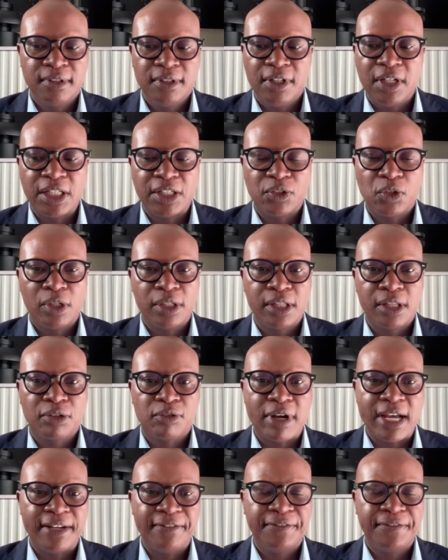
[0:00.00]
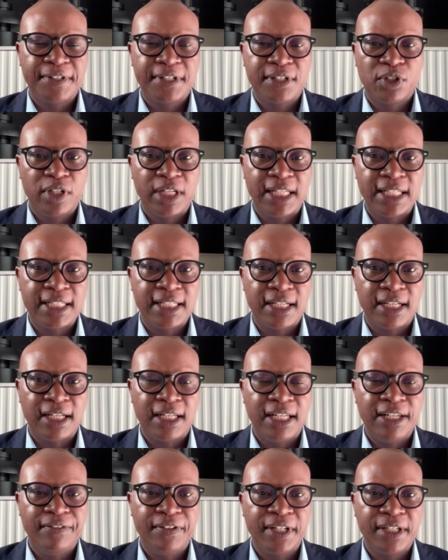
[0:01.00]
it's called Thrive Student
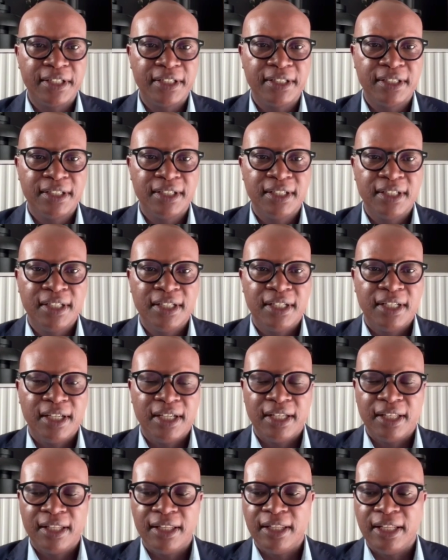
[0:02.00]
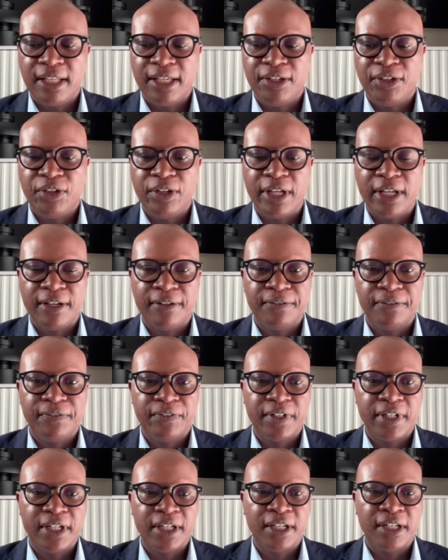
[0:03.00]
Living. And then you have
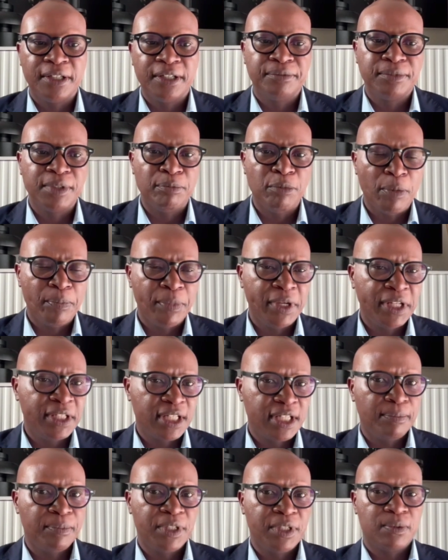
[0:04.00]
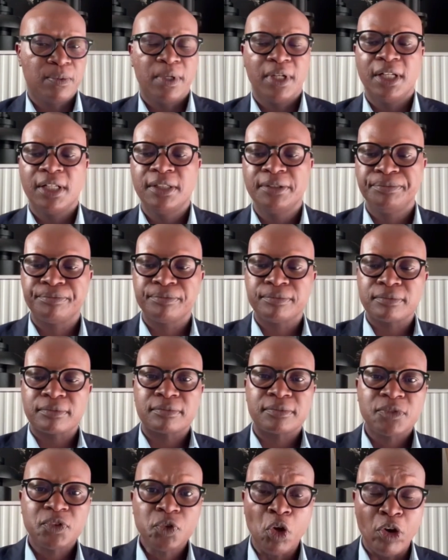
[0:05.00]
Momentum as well,
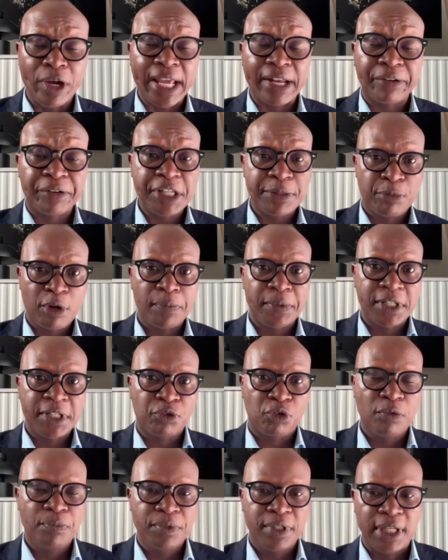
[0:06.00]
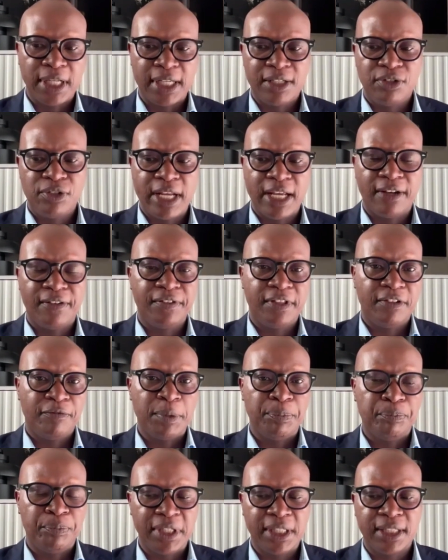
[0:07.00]
or Aries Property Group that we have. They've
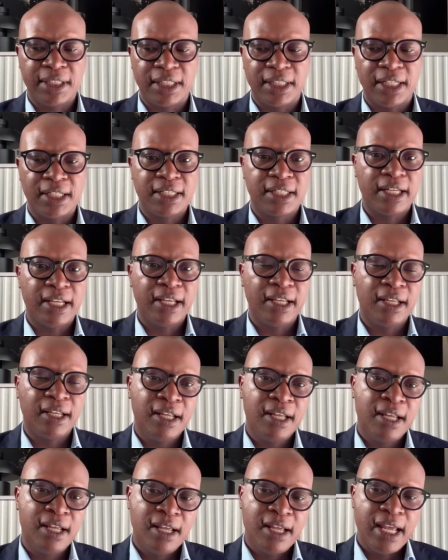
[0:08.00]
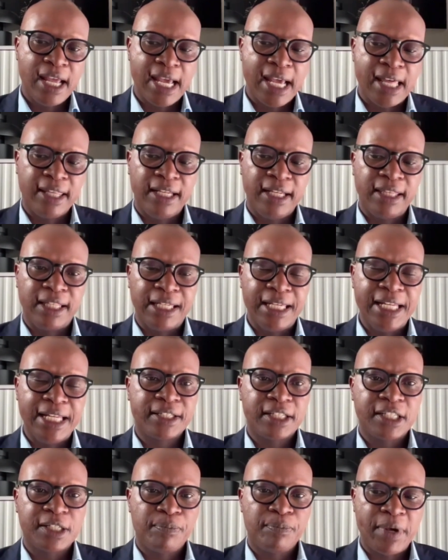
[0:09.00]
been building that stake. And in the
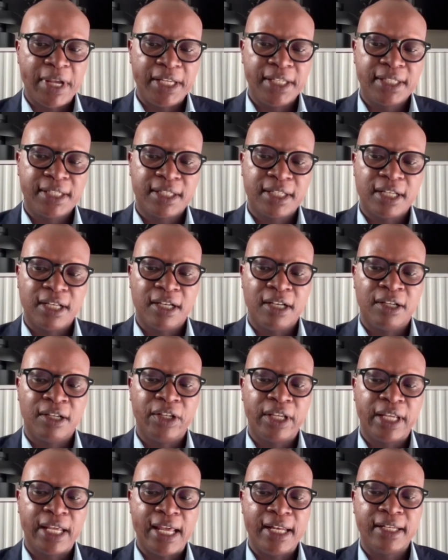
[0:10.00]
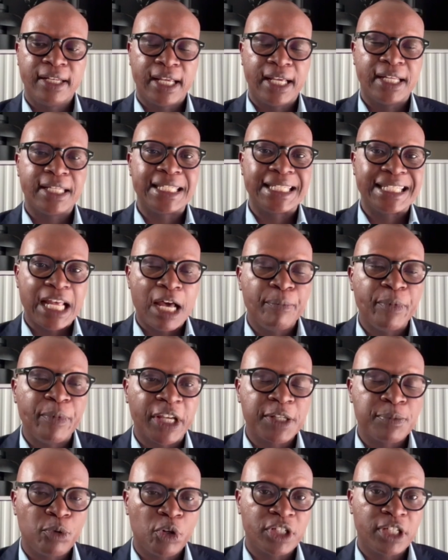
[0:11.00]
listed space, you can get some
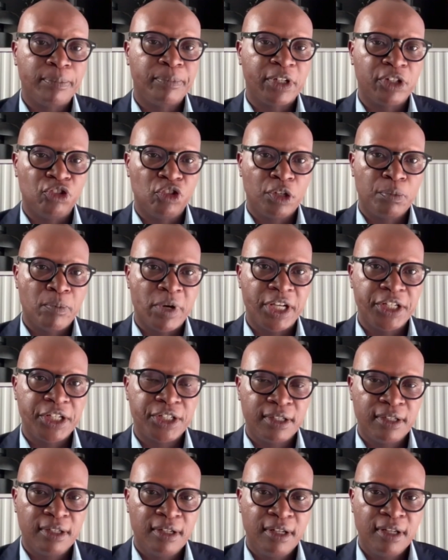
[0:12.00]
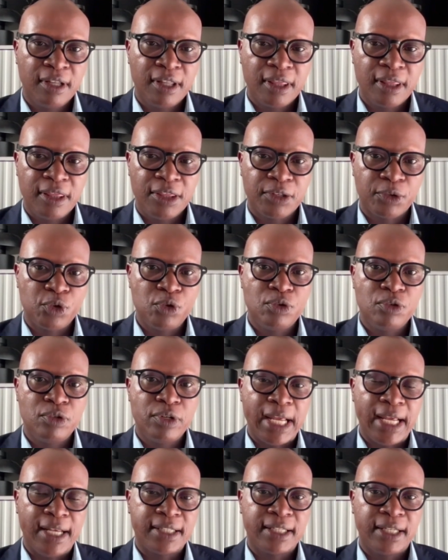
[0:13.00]
exposure, but not much, through
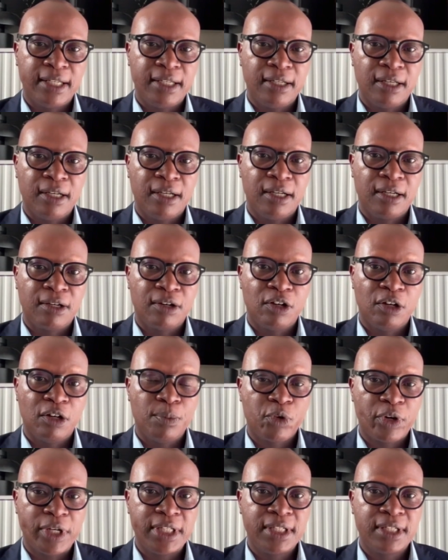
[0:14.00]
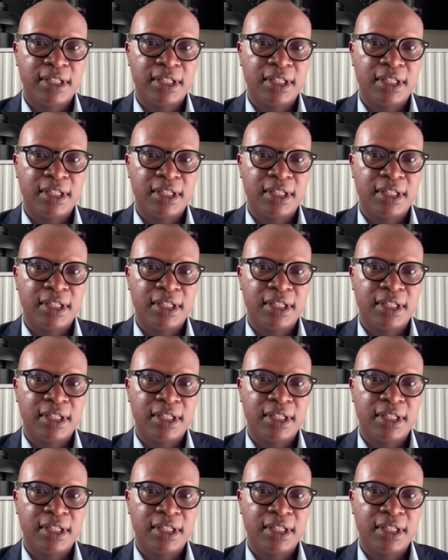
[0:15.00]
SA Corporate.